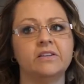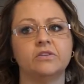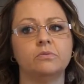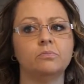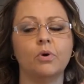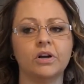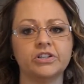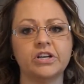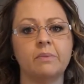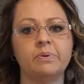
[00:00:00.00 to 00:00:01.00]
or
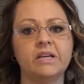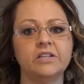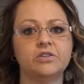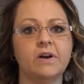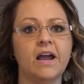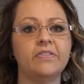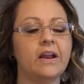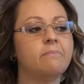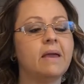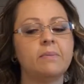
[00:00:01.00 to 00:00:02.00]
mortgage companies, right,
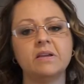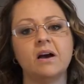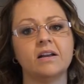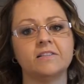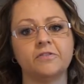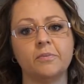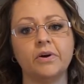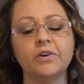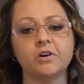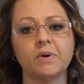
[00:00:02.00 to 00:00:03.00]
that I'm maybe not as
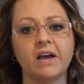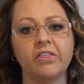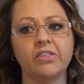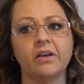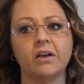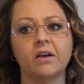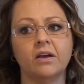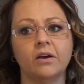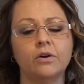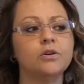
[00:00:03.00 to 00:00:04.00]
familiar with,
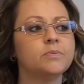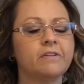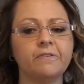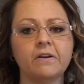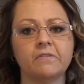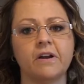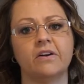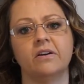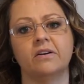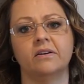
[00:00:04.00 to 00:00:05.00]
who's my front
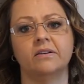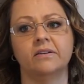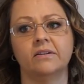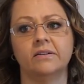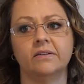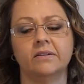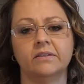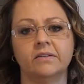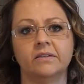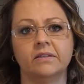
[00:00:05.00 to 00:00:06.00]
runner?
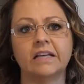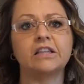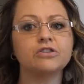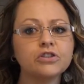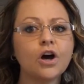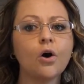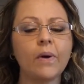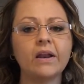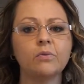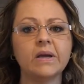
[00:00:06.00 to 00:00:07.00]
Like, there's no
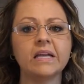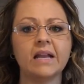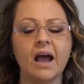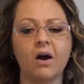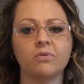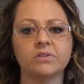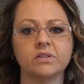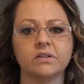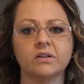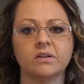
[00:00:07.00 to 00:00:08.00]
way to weed it
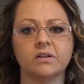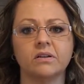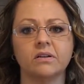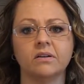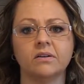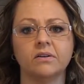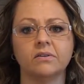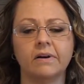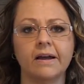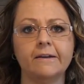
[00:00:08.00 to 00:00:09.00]
out,
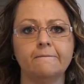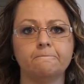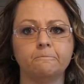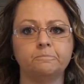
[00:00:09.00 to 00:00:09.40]
right?